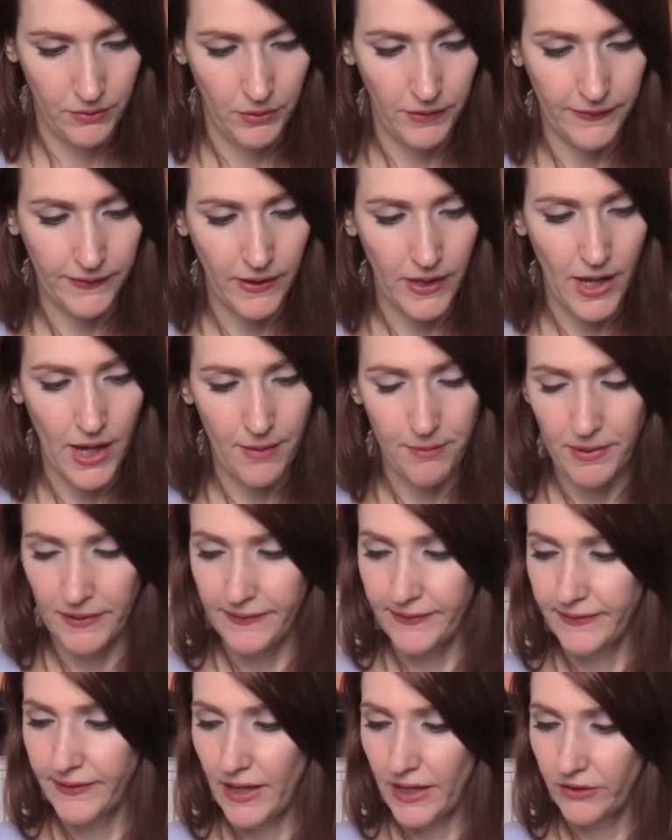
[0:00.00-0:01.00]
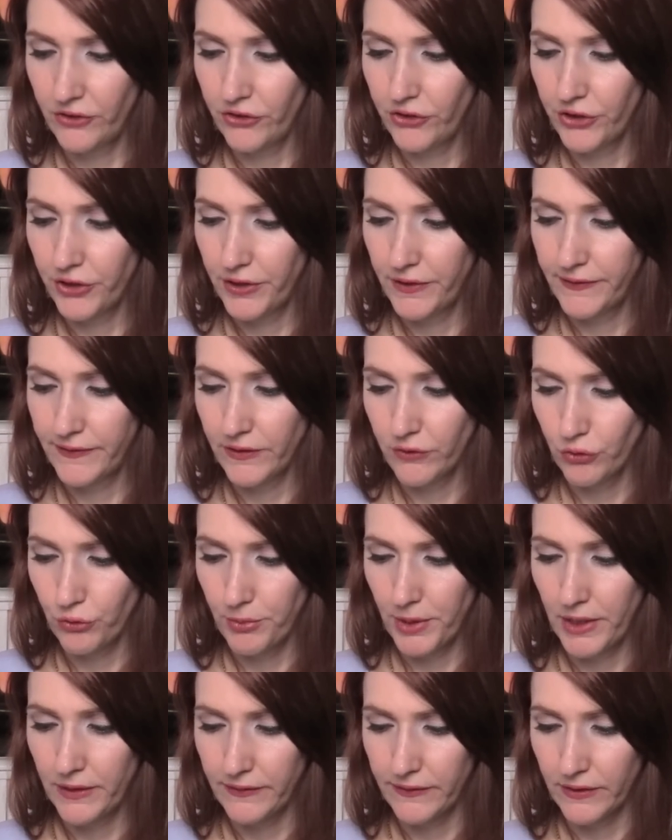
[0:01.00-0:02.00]
What's going to happen? My Sagittarius'
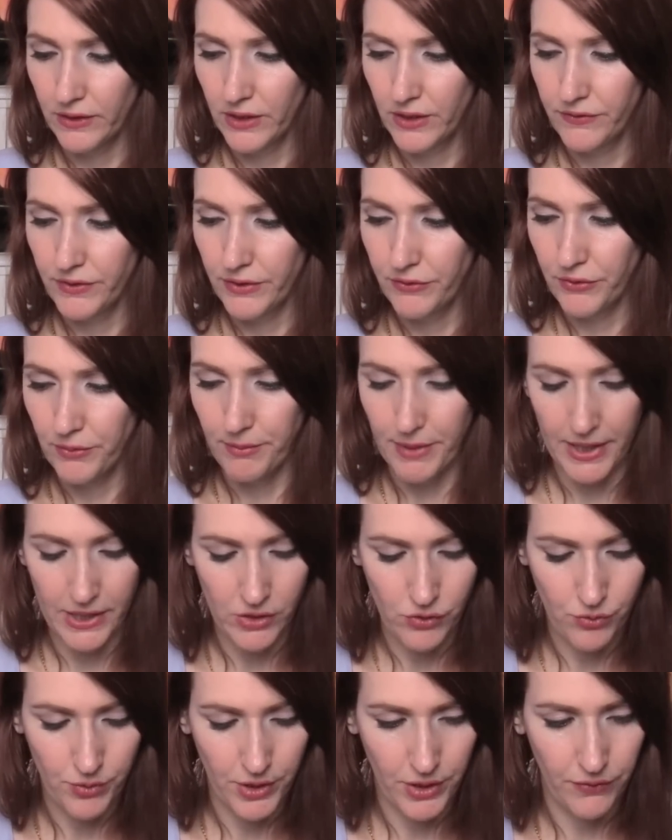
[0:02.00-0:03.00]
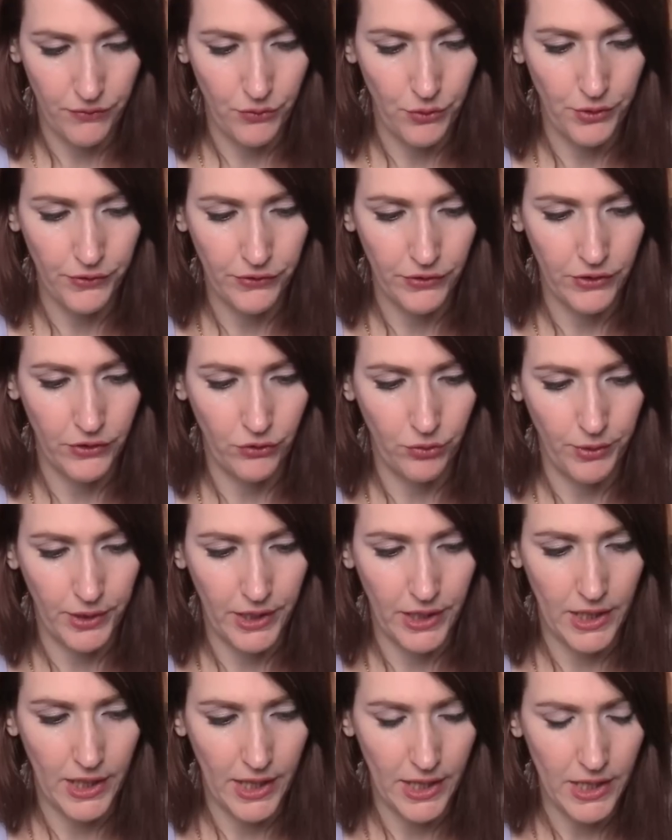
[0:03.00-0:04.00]
romantic love life from May 24th to
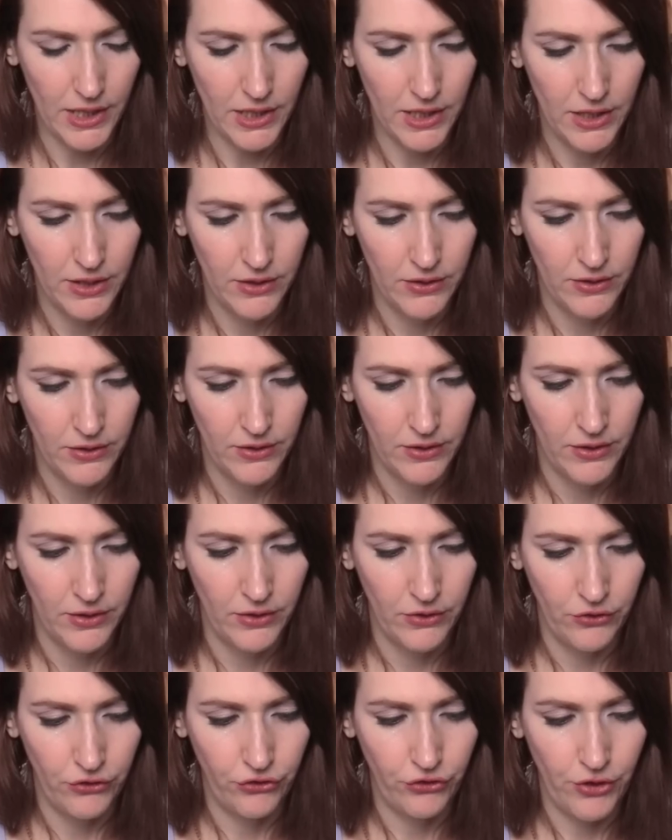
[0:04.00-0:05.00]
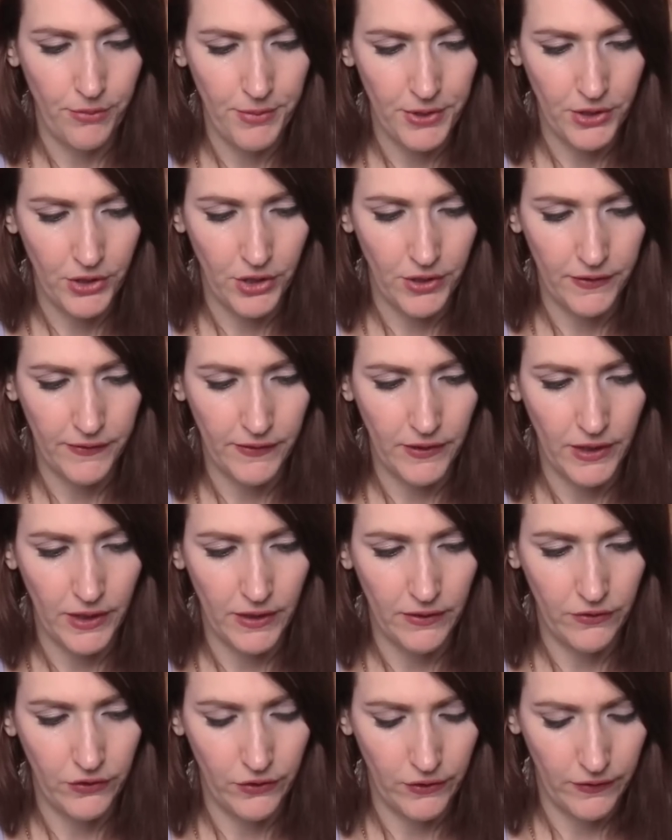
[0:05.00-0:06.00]
29th. Show me the cards I
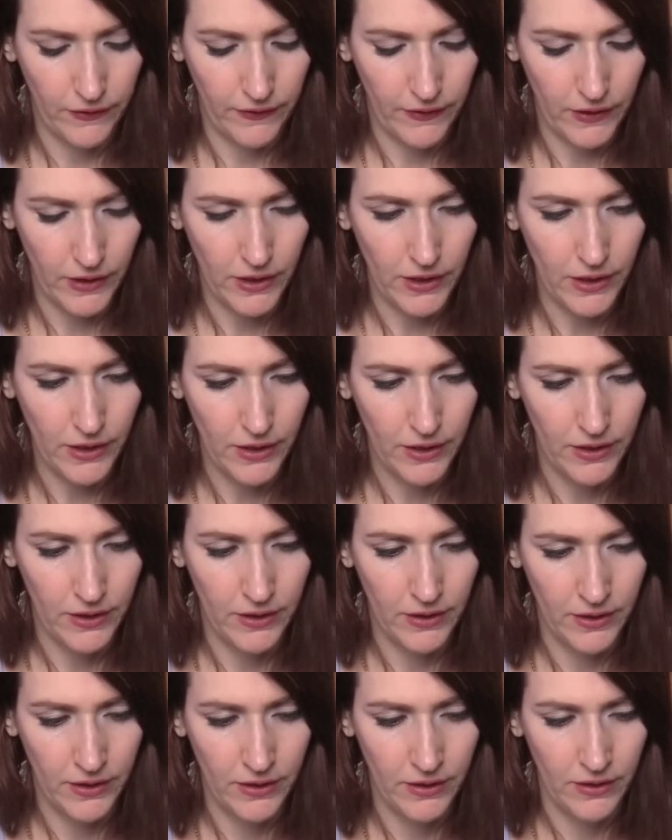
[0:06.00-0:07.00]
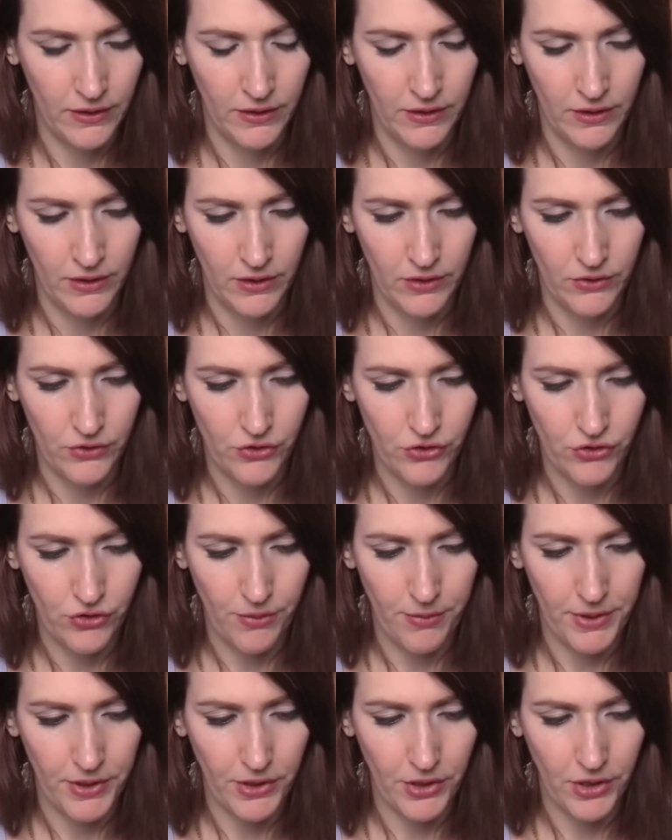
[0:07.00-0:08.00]
need to see.
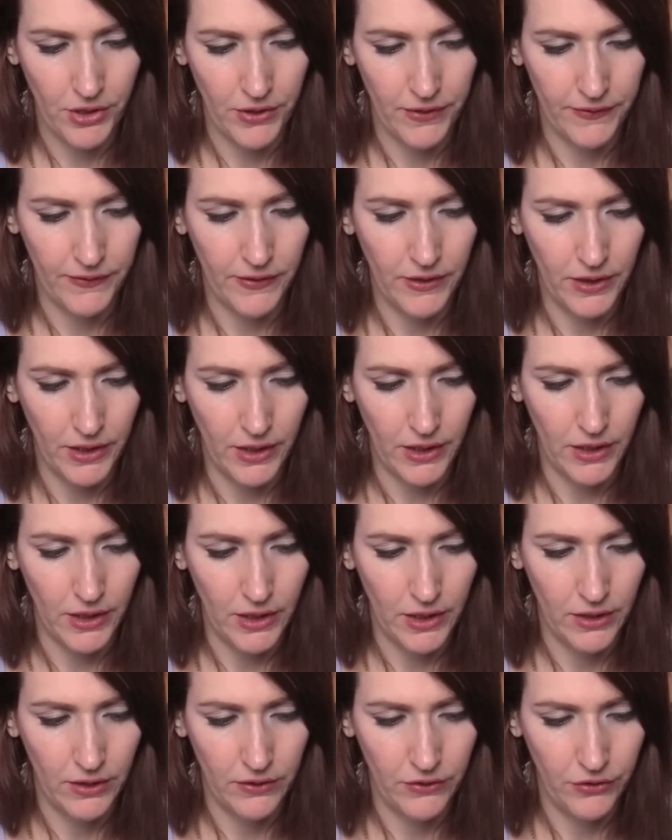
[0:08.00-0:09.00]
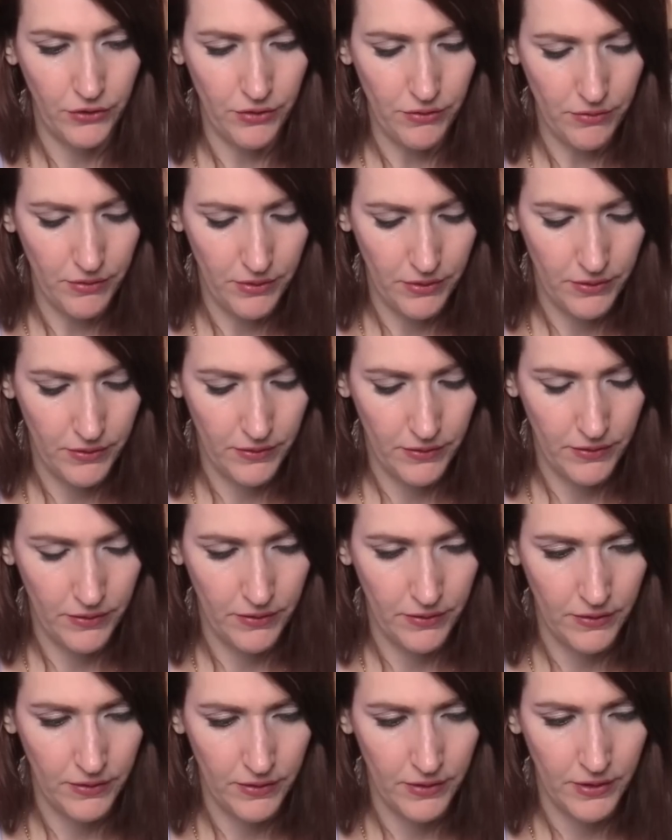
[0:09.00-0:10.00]
Show me the cards I need to
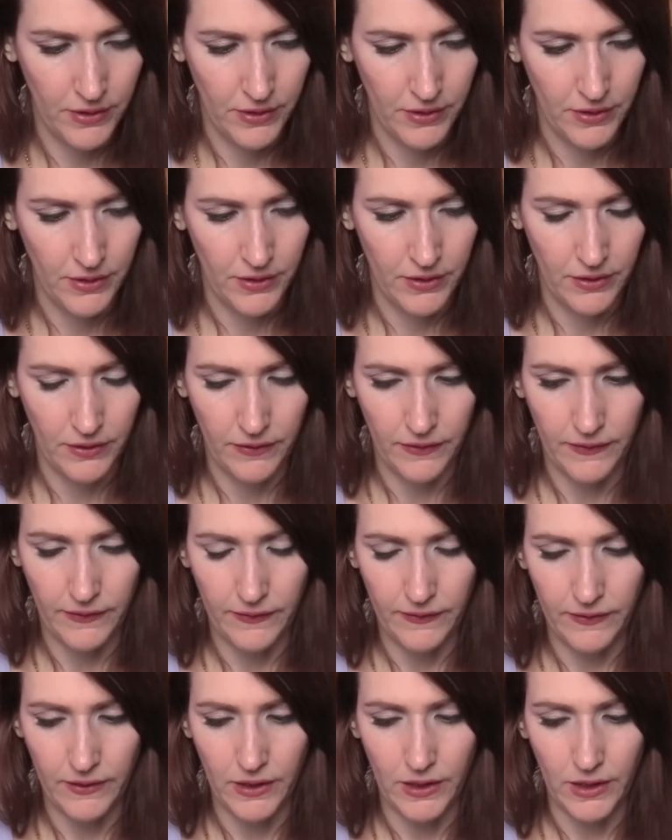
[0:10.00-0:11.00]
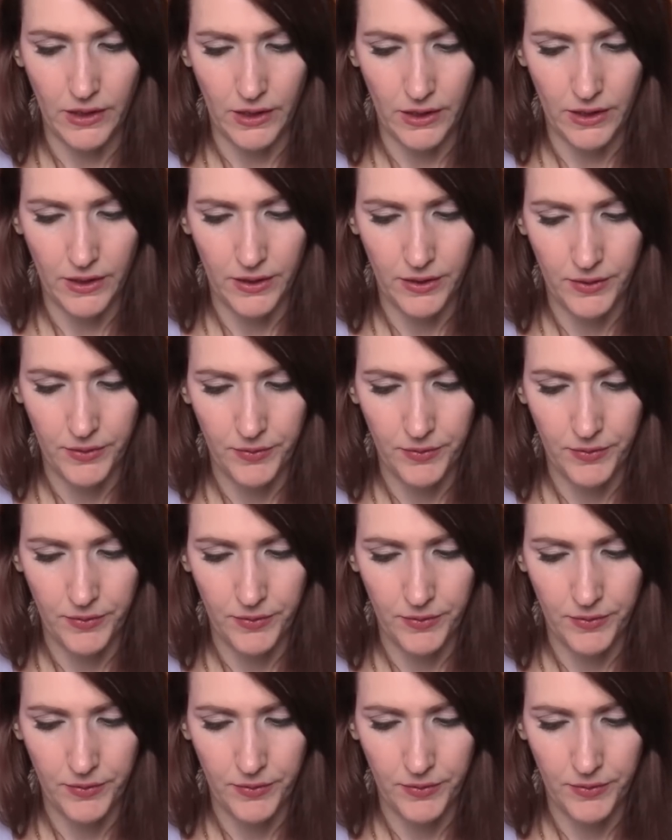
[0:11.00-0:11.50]
see.